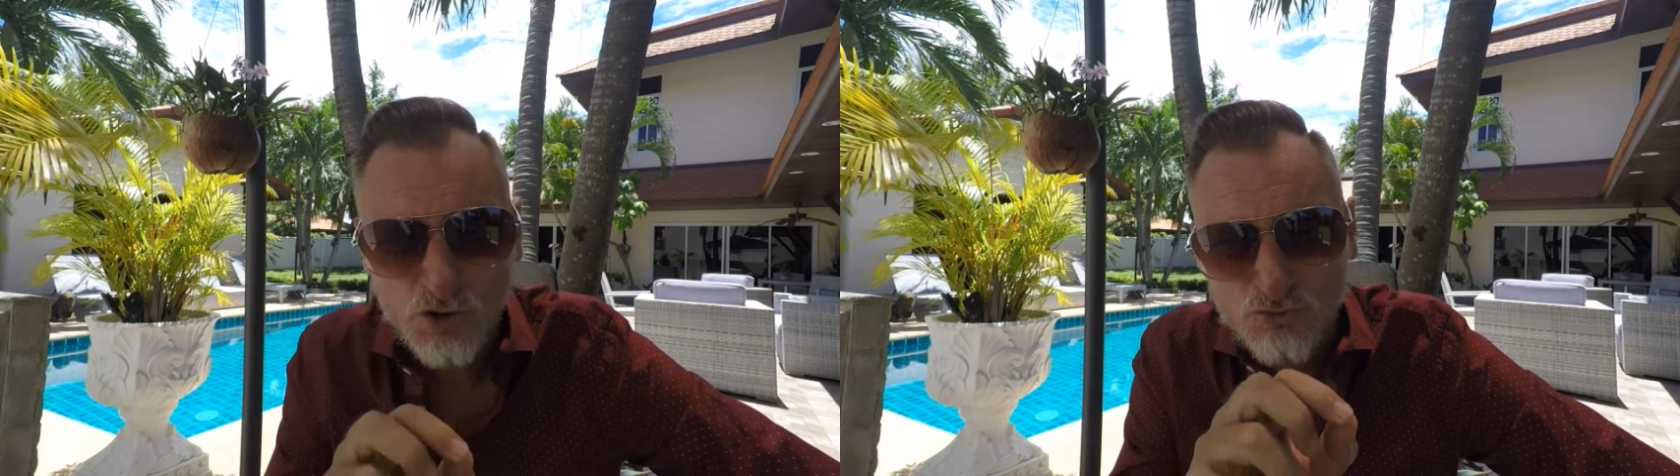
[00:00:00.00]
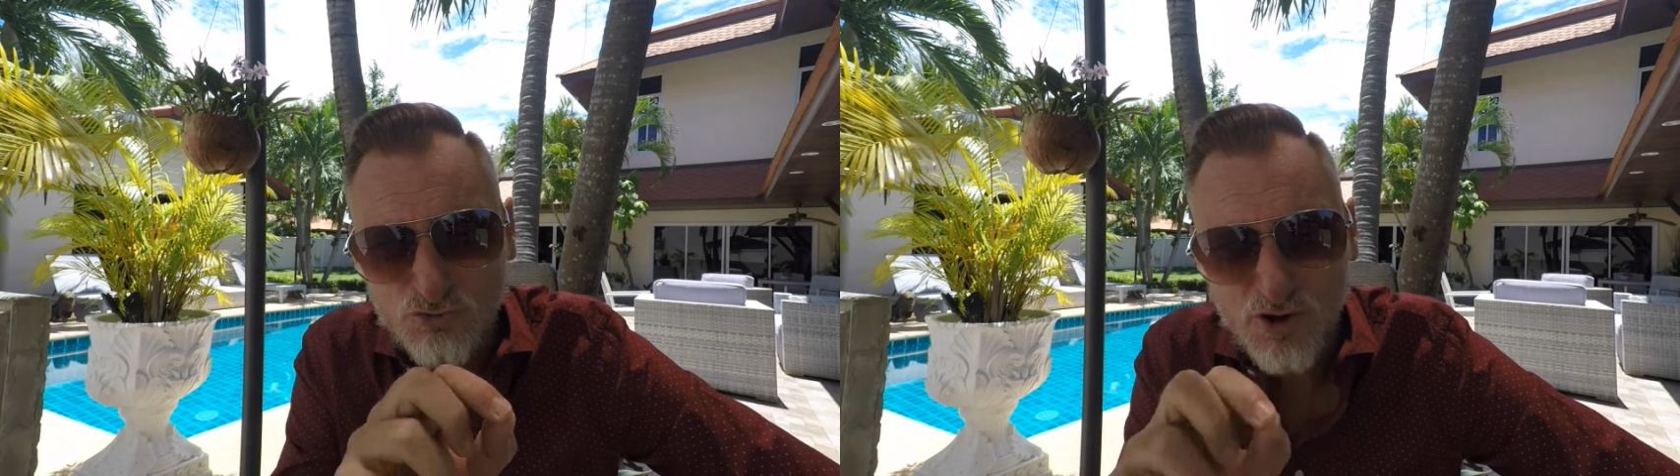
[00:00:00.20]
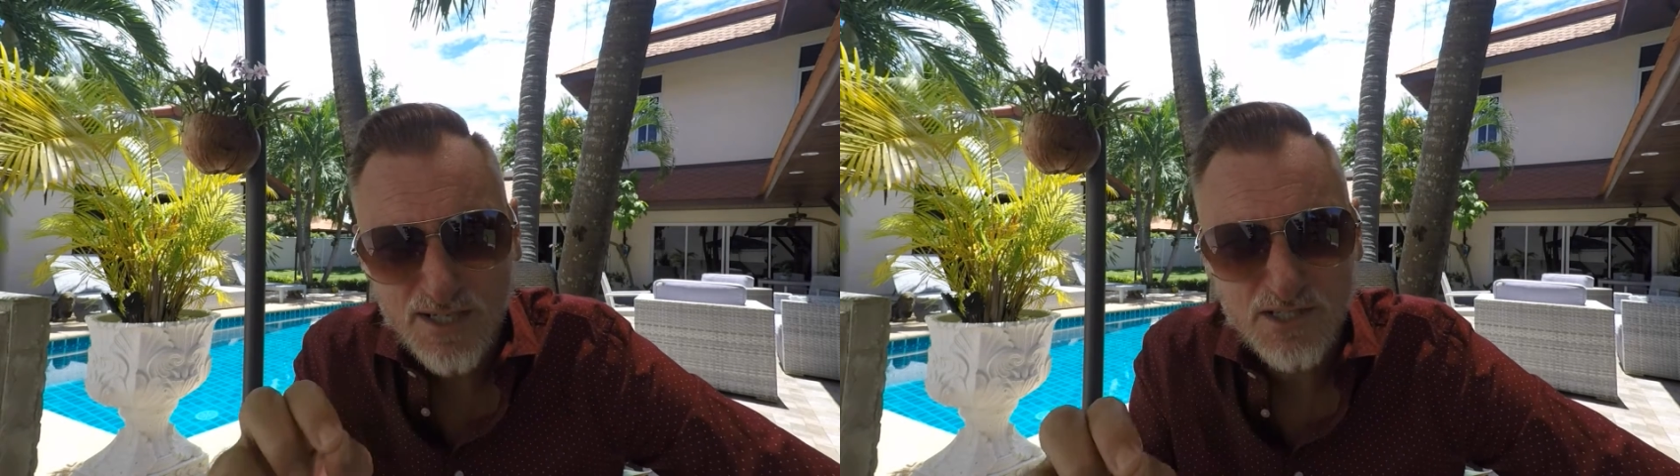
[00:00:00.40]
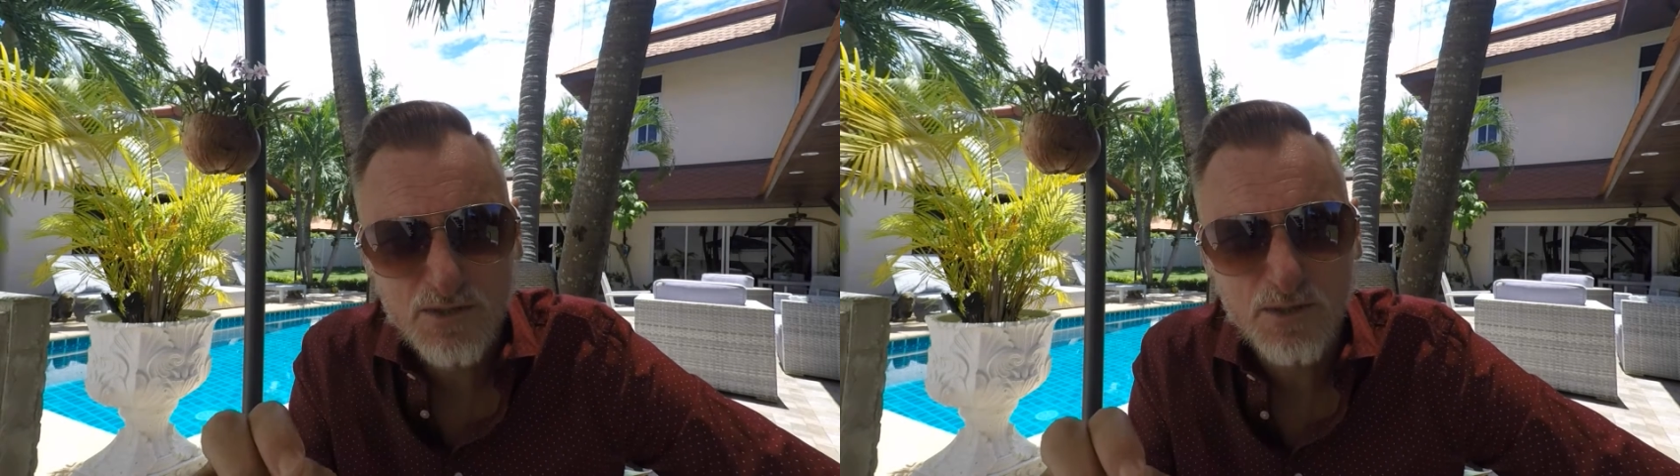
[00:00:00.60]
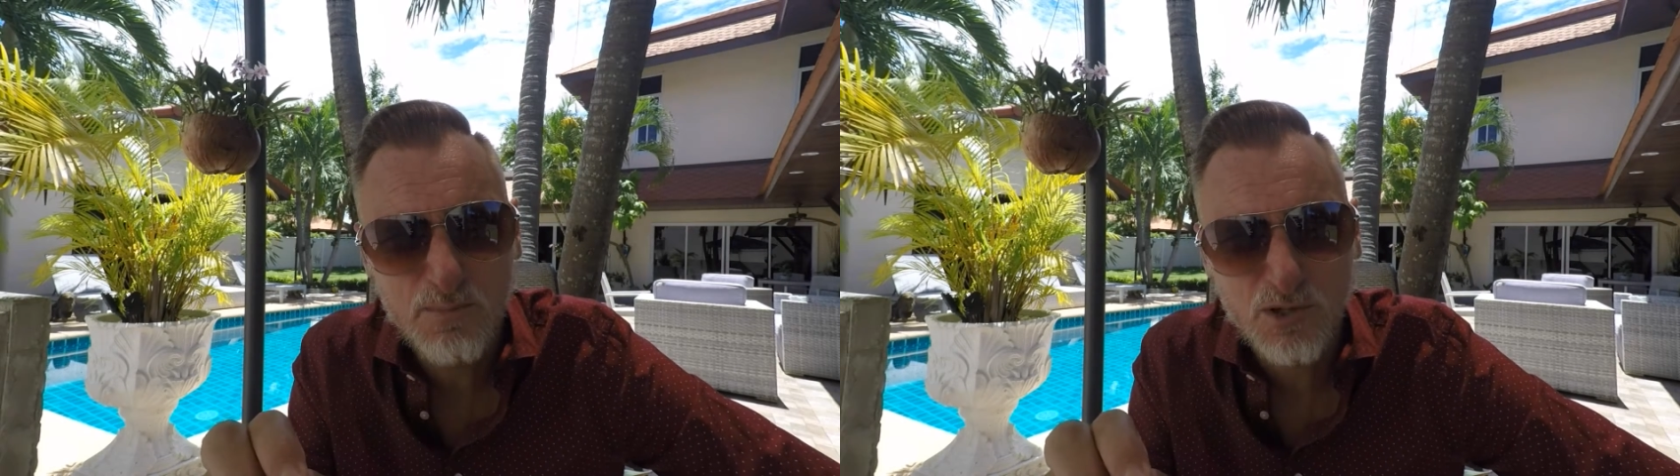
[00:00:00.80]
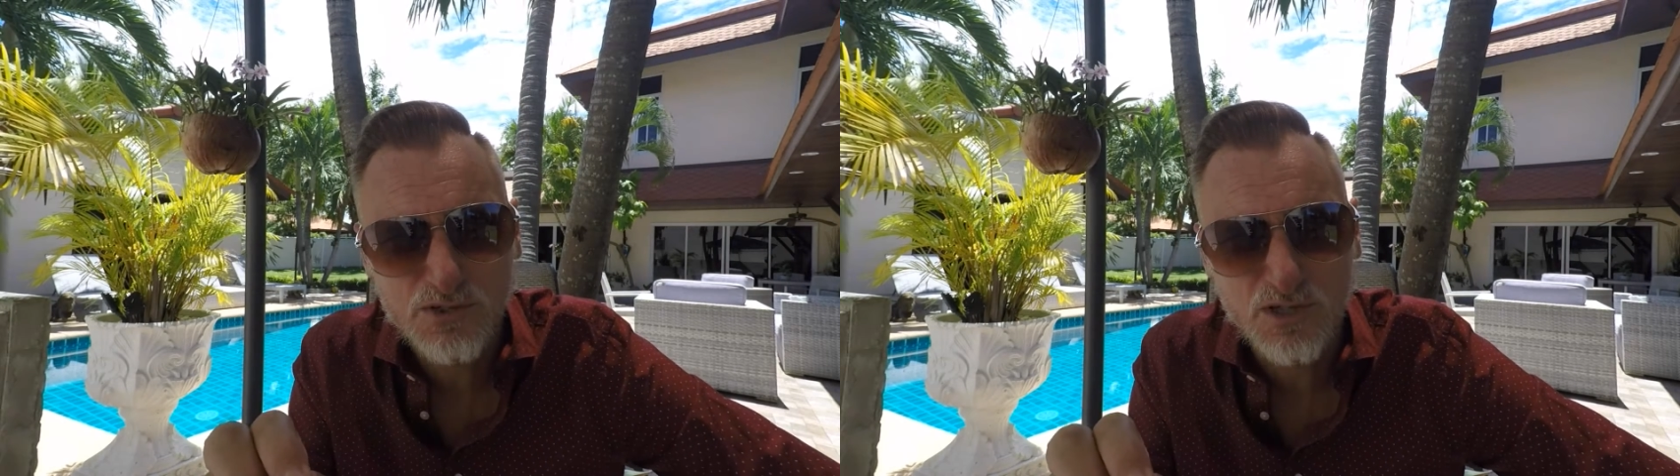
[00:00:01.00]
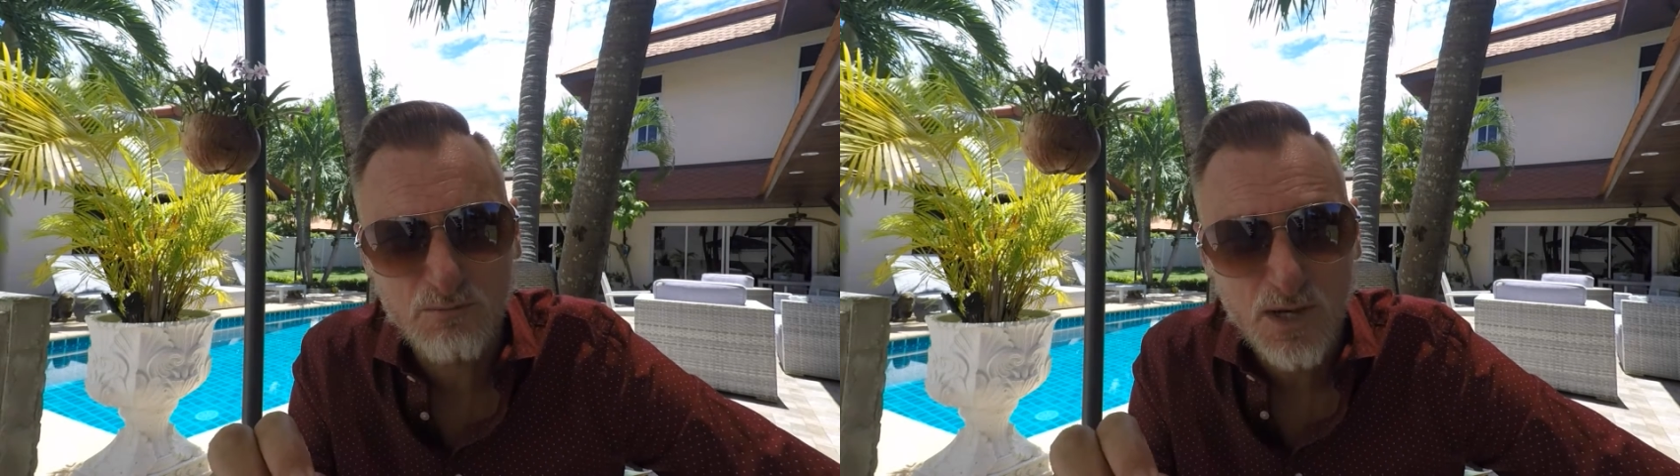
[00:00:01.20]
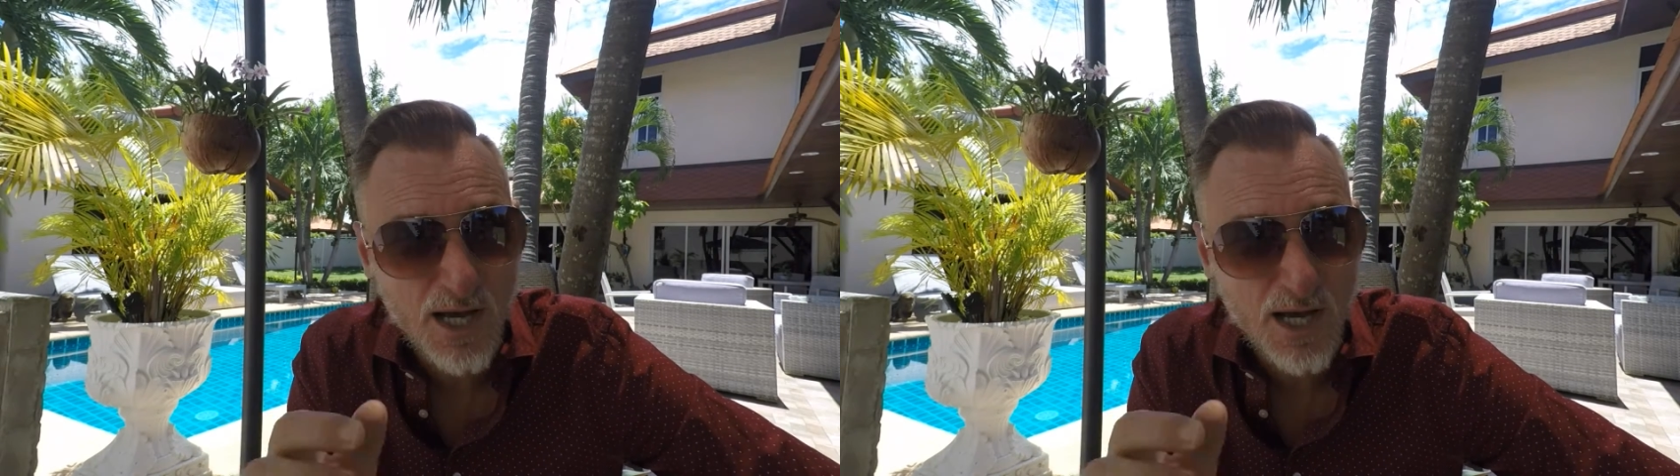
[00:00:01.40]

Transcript: right at the bottom,